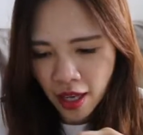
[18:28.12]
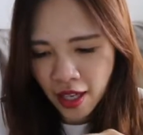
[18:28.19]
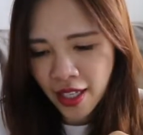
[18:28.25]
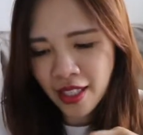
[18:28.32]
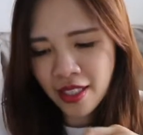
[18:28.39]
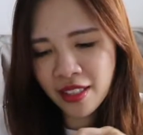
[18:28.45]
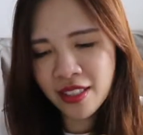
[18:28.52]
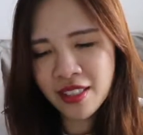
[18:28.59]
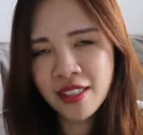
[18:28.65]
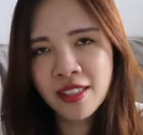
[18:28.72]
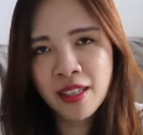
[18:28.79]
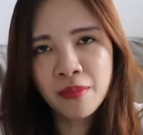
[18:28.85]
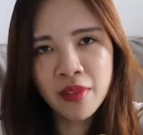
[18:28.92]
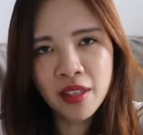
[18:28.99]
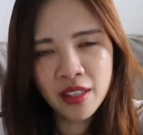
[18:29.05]
guess this is
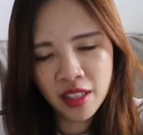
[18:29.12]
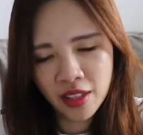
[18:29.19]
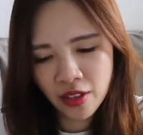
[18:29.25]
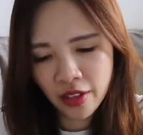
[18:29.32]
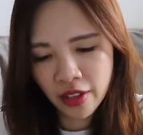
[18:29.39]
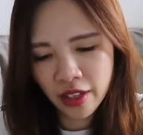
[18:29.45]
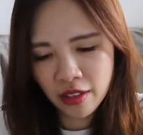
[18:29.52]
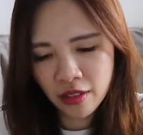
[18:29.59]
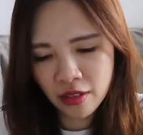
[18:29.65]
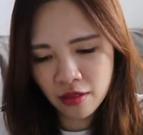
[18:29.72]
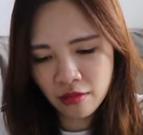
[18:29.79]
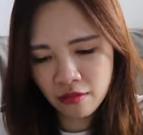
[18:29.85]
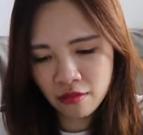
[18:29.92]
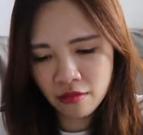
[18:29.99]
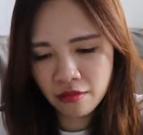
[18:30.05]
something that you can
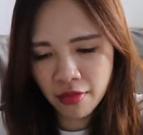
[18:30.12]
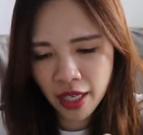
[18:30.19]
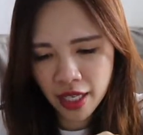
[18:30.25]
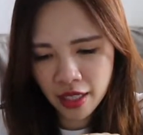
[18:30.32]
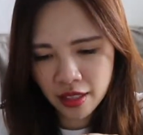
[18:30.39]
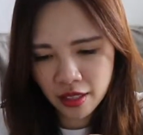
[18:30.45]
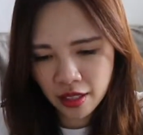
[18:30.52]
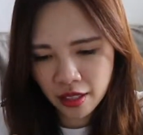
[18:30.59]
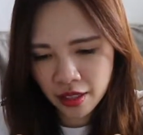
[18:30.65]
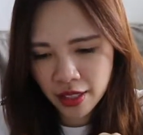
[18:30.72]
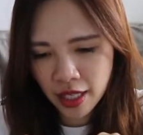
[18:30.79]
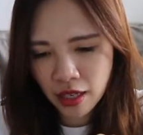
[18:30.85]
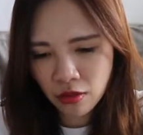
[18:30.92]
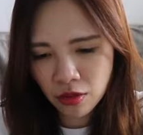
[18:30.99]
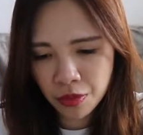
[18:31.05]
make as an
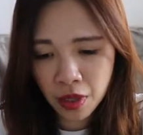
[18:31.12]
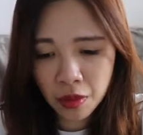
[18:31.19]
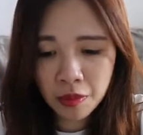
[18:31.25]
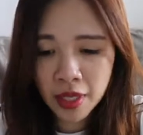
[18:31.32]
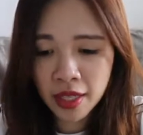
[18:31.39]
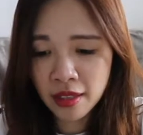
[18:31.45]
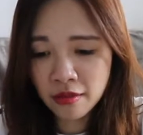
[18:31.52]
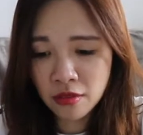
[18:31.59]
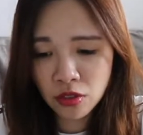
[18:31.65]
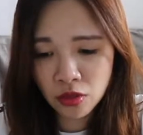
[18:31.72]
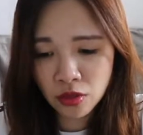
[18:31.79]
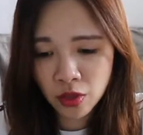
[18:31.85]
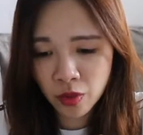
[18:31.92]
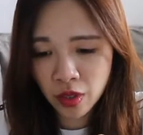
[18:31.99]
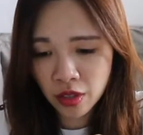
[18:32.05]
adult. You probably can do
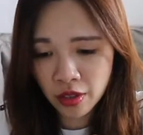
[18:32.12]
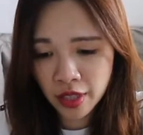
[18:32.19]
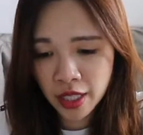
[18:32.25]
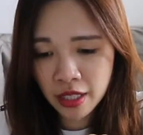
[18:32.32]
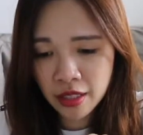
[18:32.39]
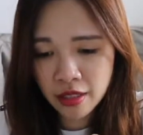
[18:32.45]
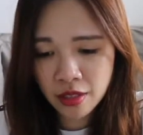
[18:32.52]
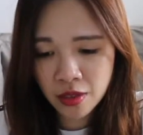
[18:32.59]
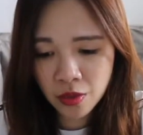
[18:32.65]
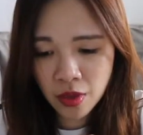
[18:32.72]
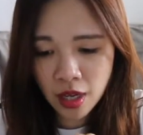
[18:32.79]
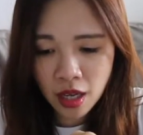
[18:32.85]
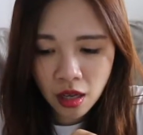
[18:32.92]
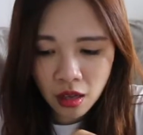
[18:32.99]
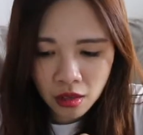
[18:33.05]
it with your kids as
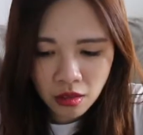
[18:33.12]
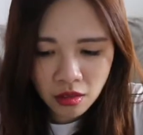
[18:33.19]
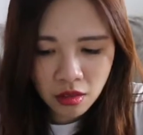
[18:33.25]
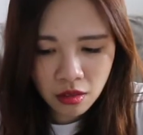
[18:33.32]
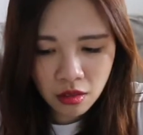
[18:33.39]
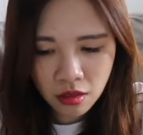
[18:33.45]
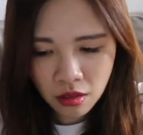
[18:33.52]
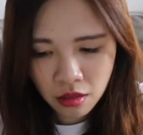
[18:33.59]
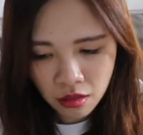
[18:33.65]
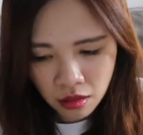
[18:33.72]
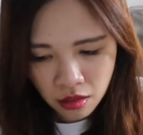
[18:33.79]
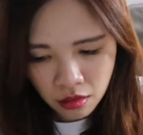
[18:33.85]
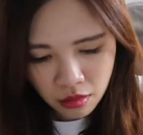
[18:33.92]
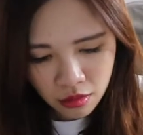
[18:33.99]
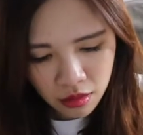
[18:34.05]
well.
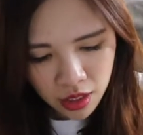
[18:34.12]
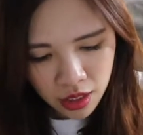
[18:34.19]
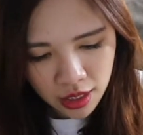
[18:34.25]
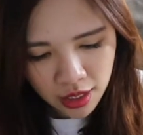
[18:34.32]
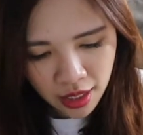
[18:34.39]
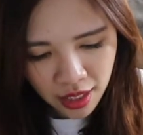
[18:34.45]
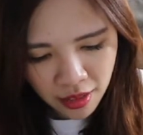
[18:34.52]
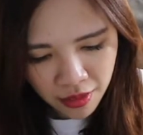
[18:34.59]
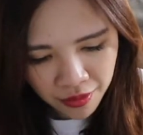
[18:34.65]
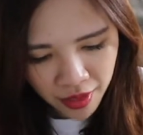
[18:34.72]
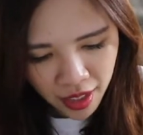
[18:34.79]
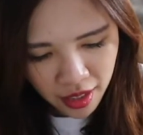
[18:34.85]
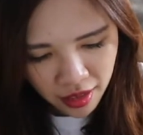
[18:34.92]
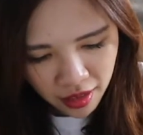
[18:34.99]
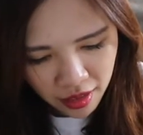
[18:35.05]
It's kind of
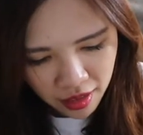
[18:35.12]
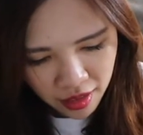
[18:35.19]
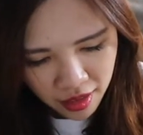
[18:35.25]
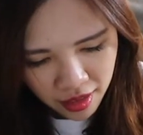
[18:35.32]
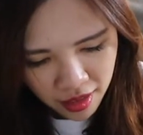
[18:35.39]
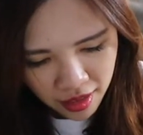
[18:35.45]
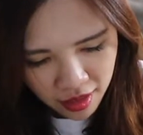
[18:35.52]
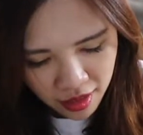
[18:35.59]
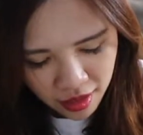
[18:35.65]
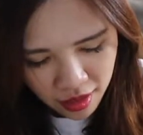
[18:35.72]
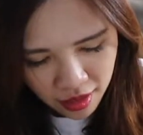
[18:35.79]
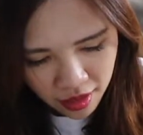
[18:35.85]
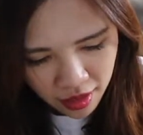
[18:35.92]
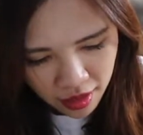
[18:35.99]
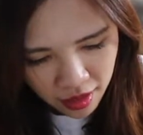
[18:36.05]
fun,
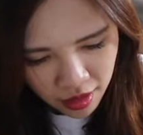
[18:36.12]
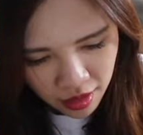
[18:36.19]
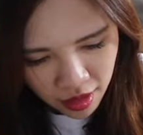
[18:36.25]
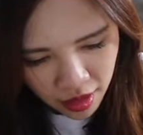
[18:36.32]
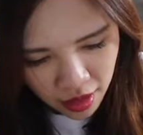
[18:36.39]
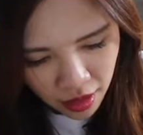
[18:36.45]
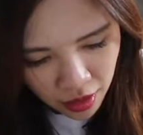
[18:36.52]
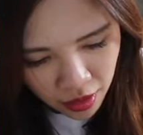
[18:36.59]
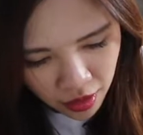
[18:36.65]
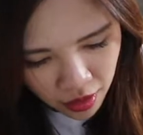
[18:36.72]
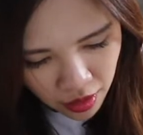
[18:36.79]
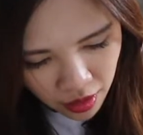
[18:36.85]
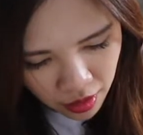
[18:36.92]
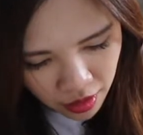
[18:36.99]
you know.